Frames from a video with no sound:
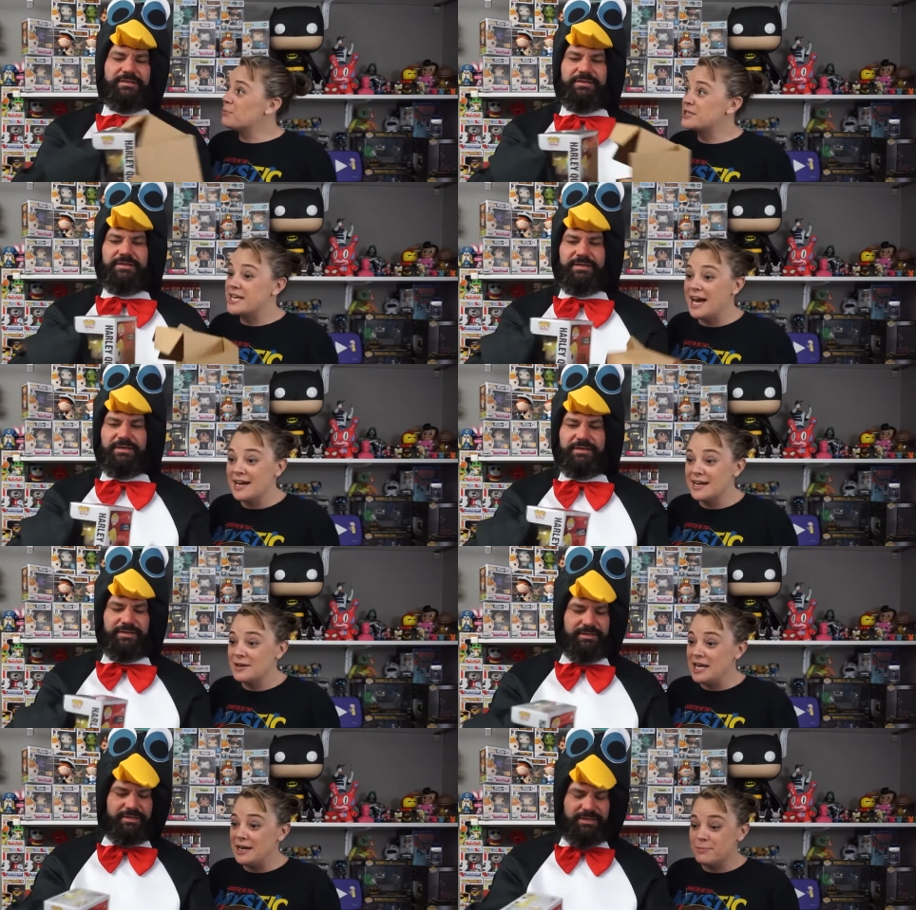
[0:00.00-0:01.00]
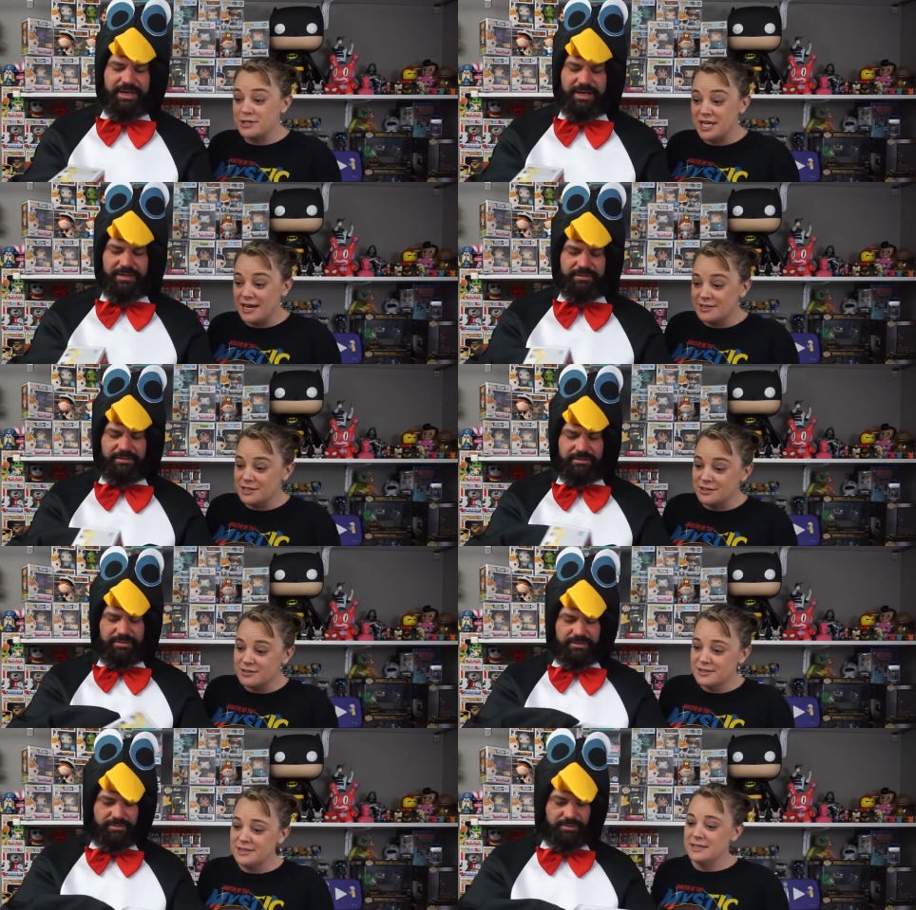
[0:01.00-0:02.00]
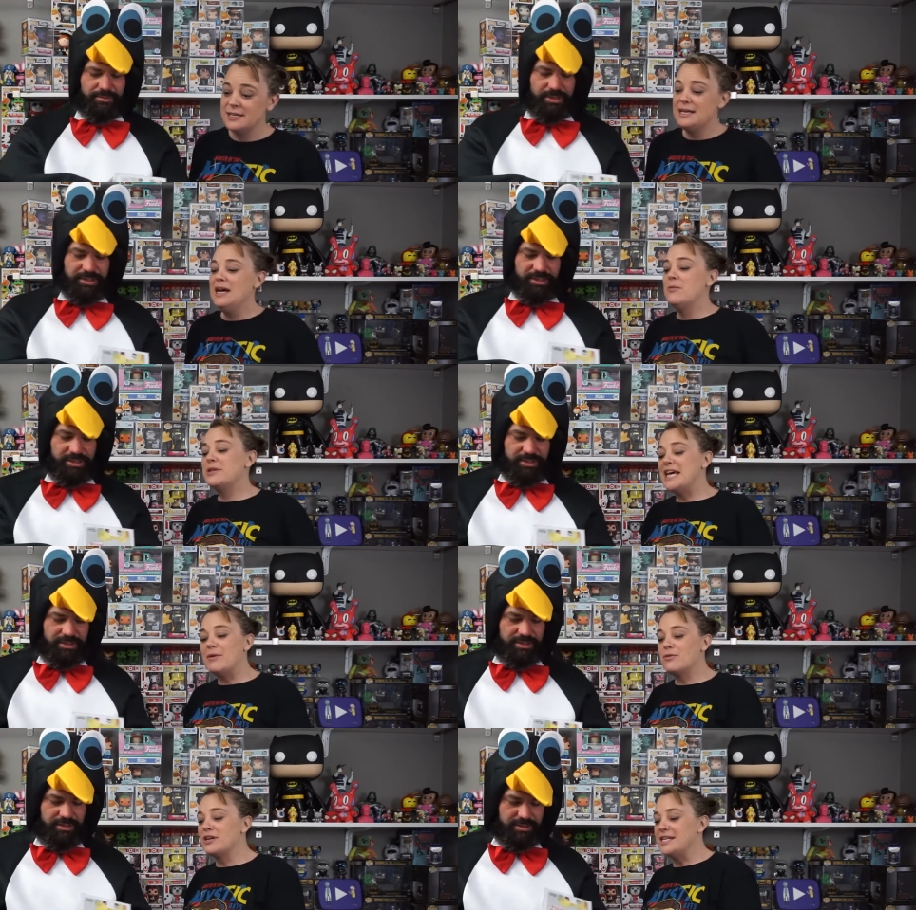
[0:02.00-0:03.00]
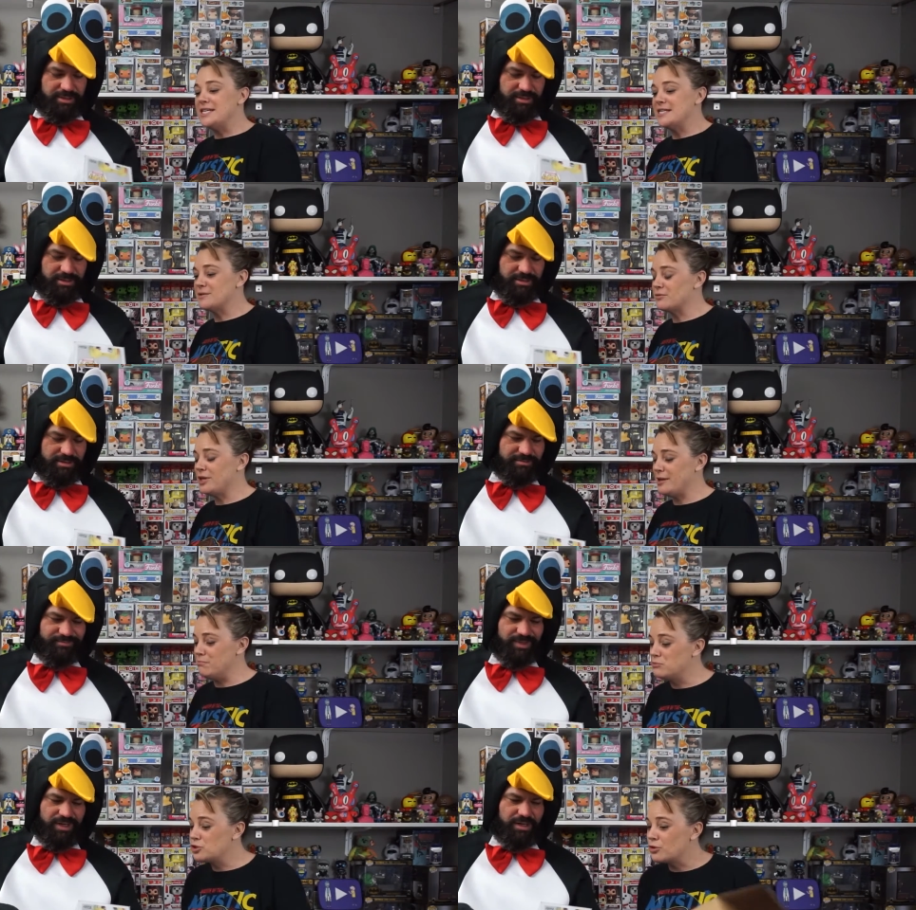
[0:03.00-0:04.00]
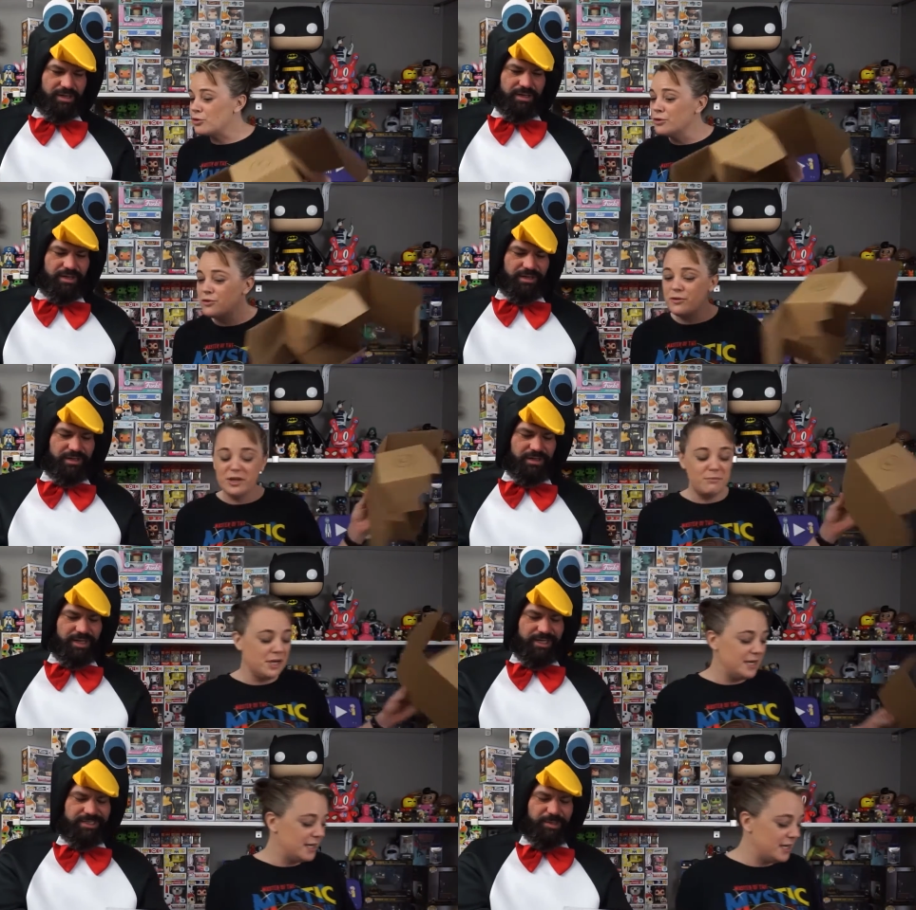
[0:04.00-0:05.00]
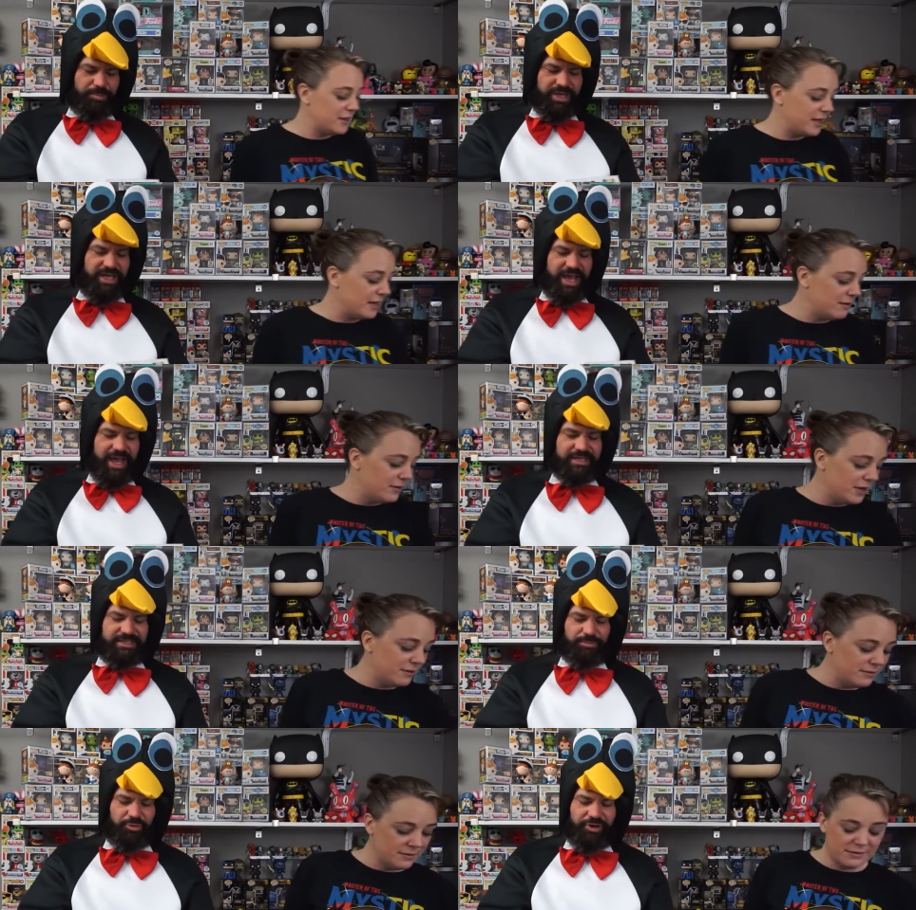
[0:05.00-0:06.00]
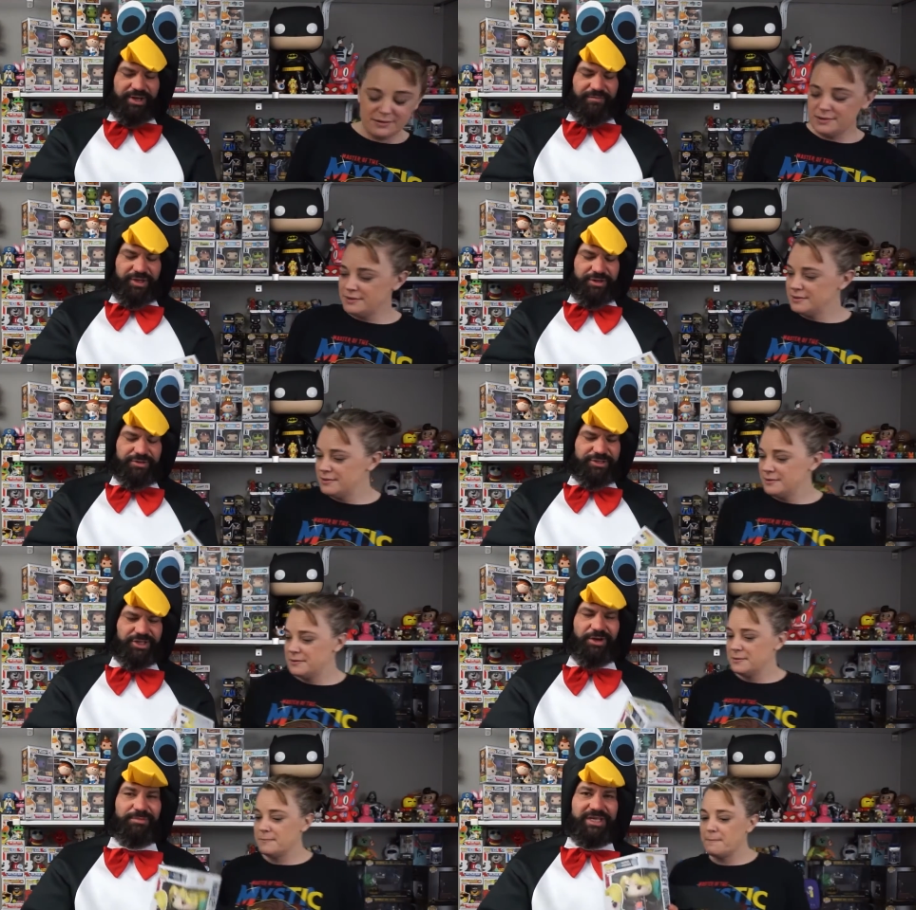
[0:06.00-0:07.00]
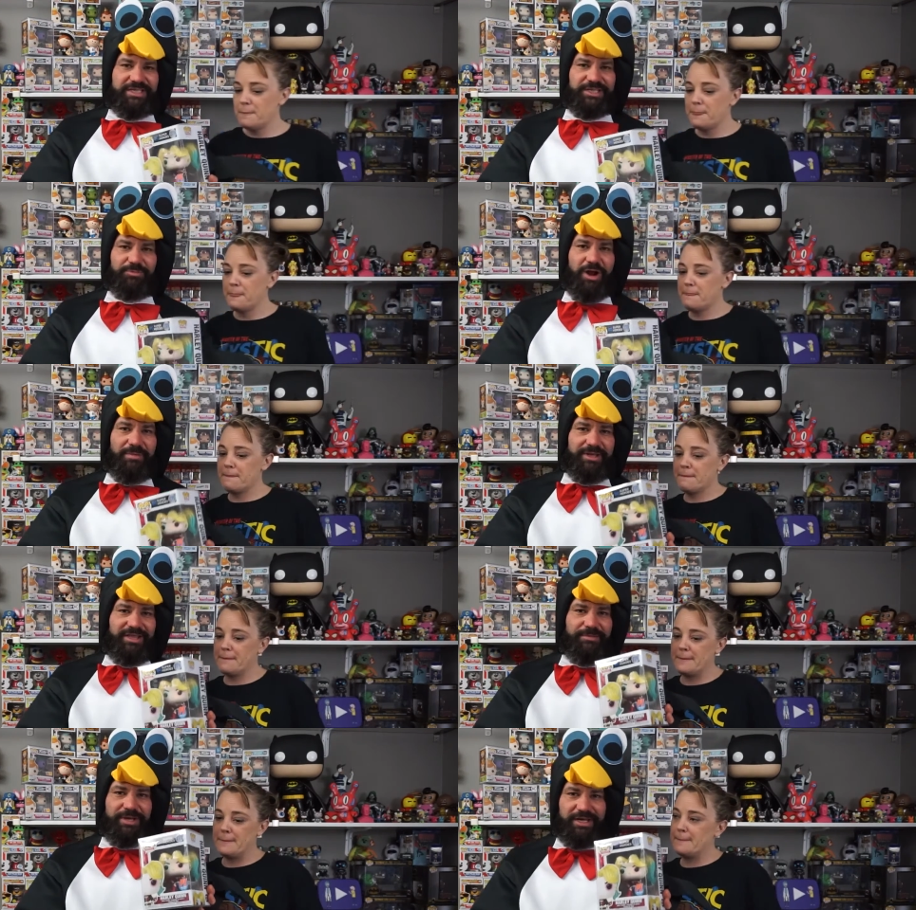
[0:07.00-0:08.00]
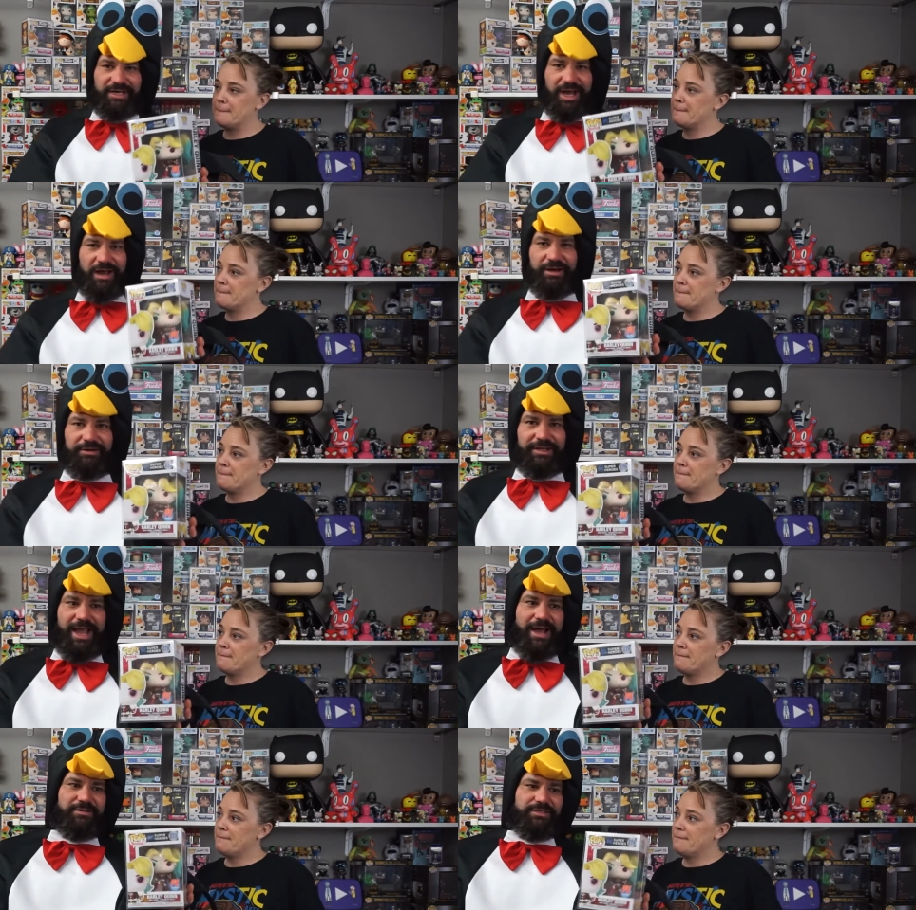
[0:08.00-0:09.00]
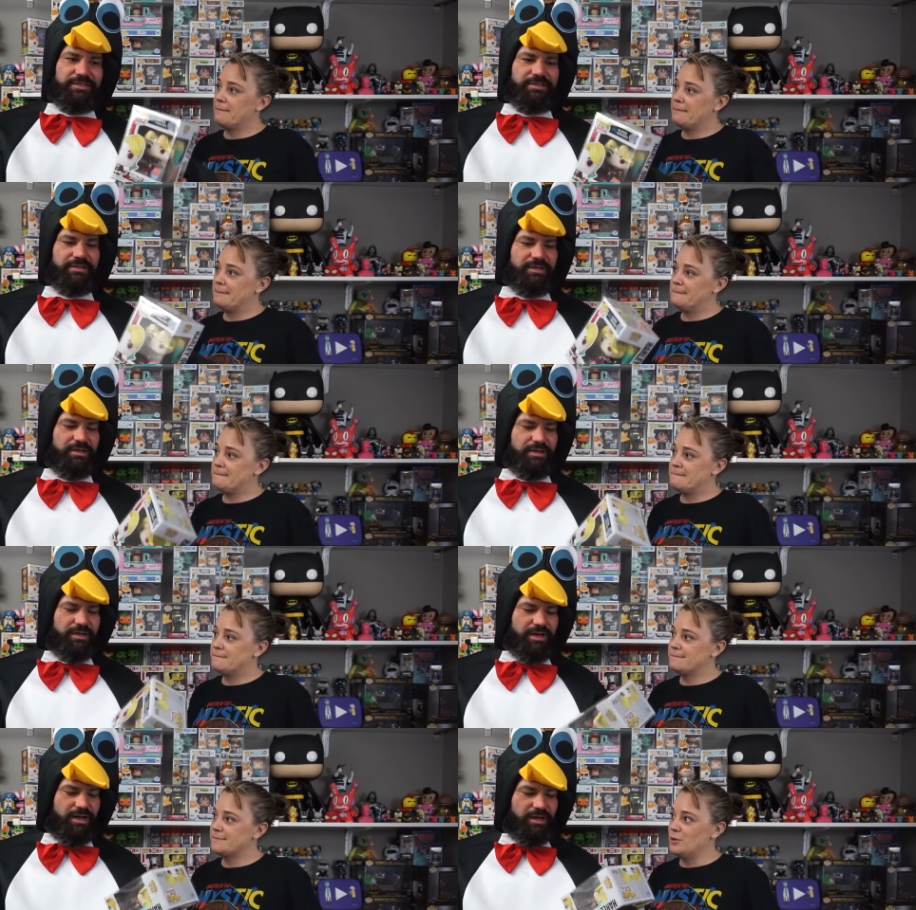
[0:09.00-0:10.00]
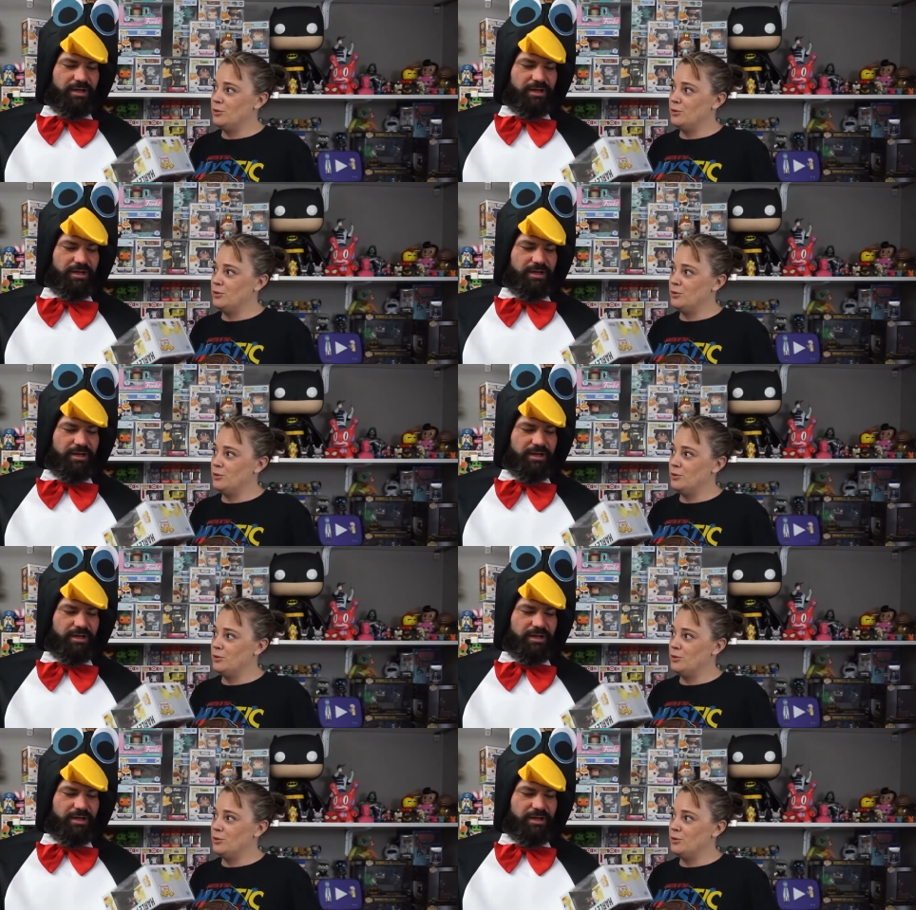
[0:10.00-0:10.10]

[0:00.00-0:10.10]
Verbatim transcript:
Speaker 1: protect and a oh, oh, protector. But that really doesn't really truthfully mean it's a PX
Speaker 2: preview, so it means it's probably limited to hundred thousand. Uh,